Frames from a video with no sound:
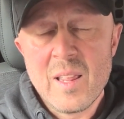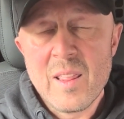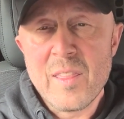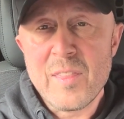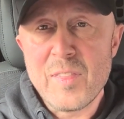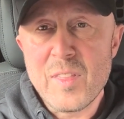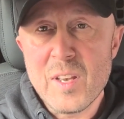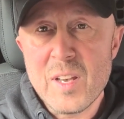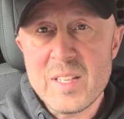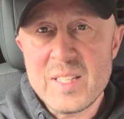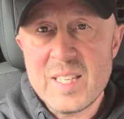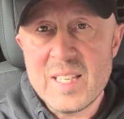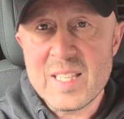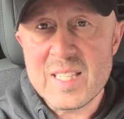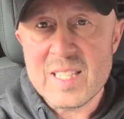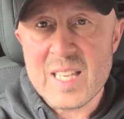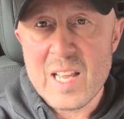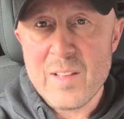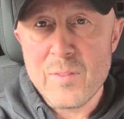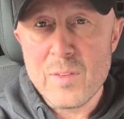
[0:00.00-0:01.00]

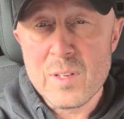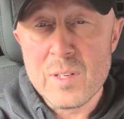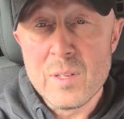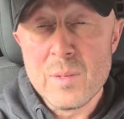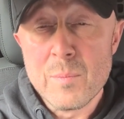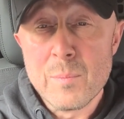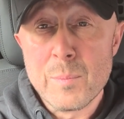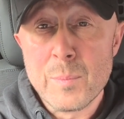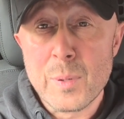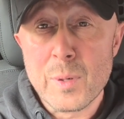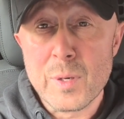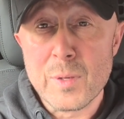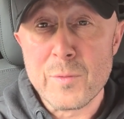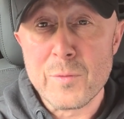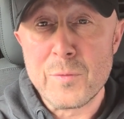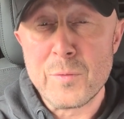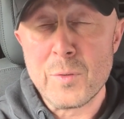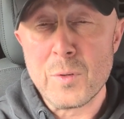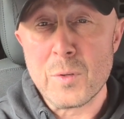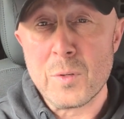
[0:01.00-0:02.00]

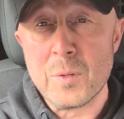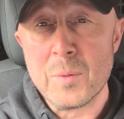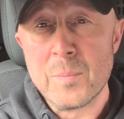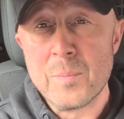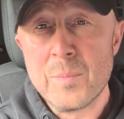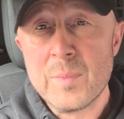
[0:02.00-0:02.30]
37.4.